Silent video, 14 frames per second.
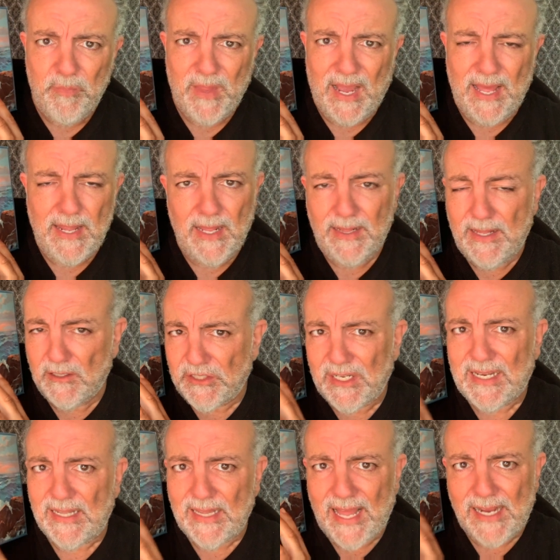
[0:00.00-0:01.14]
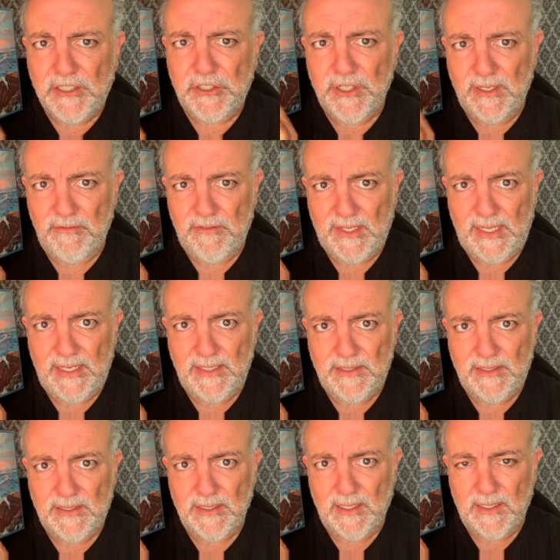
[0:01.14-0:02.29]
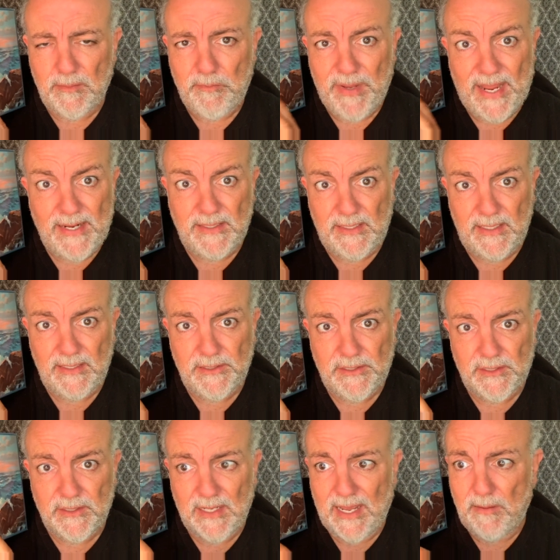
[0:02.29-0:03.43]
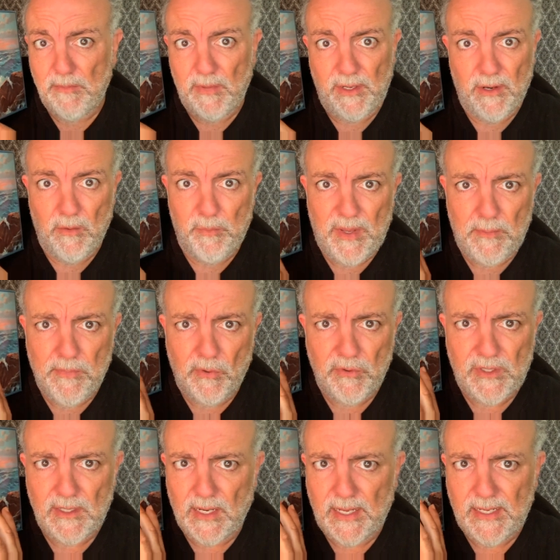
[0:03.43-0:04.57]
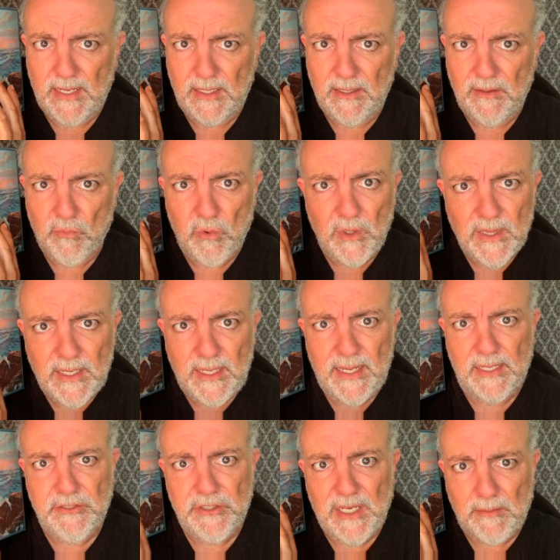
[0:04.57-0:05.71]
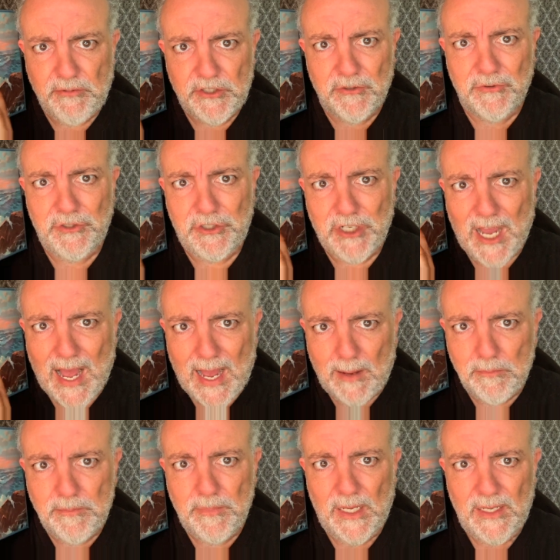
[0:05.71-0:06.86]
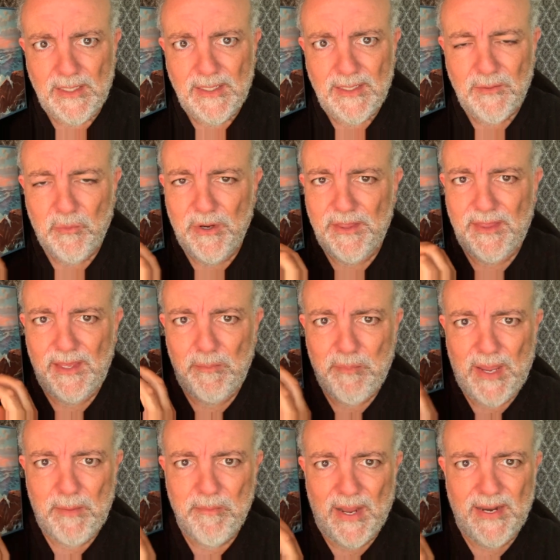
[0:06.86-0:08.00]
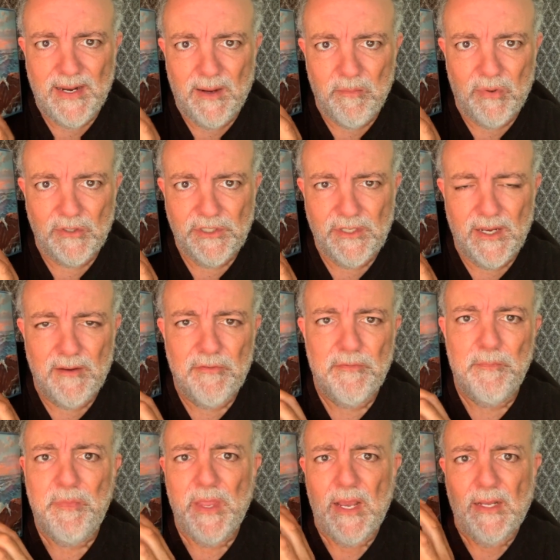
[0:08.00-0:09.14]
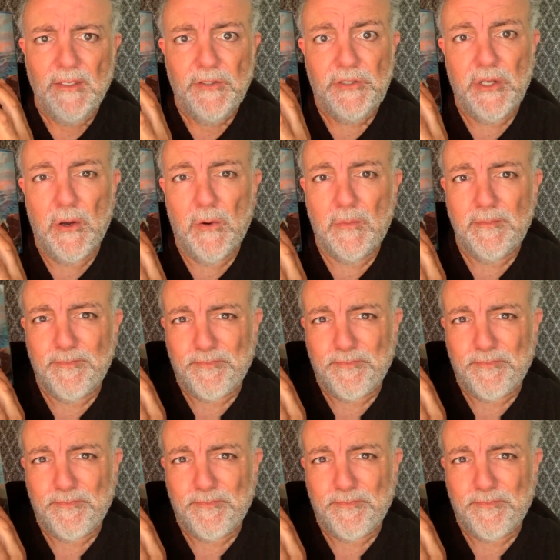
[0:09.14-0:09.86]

I, there's a collection of these uh, paintings that you know people did like a really exceptional job with the paint by number stuff. So